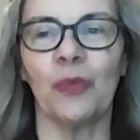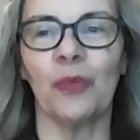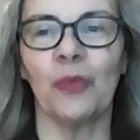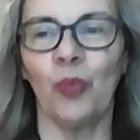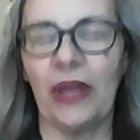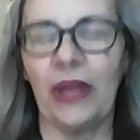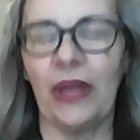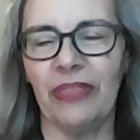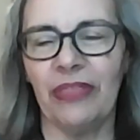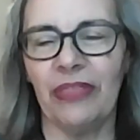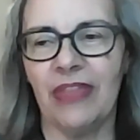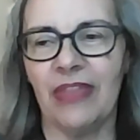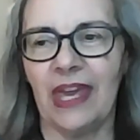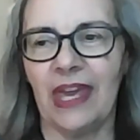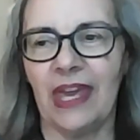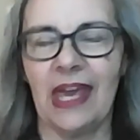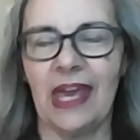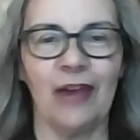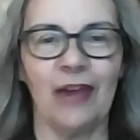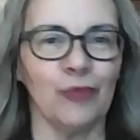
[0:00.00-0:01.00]
when
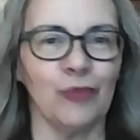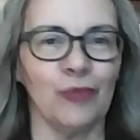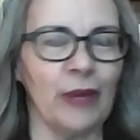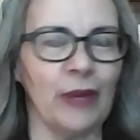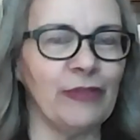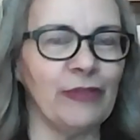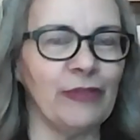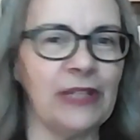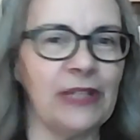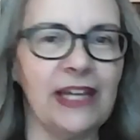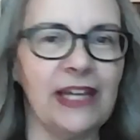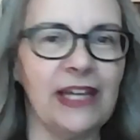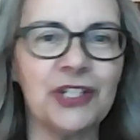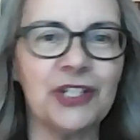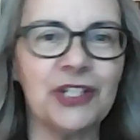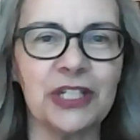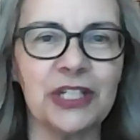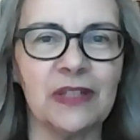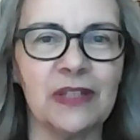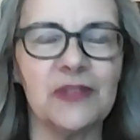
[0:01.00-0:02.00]
they have
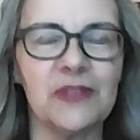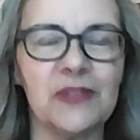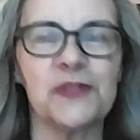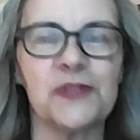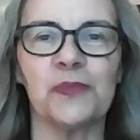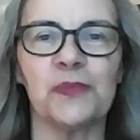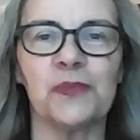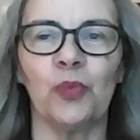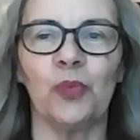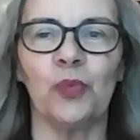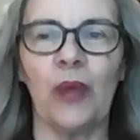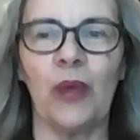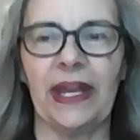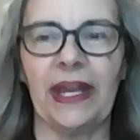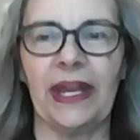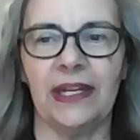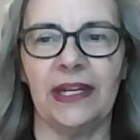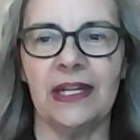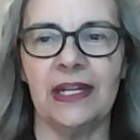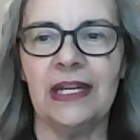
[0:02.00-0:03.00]
revelations,
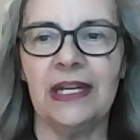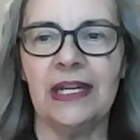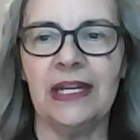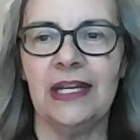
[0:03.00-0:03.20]
when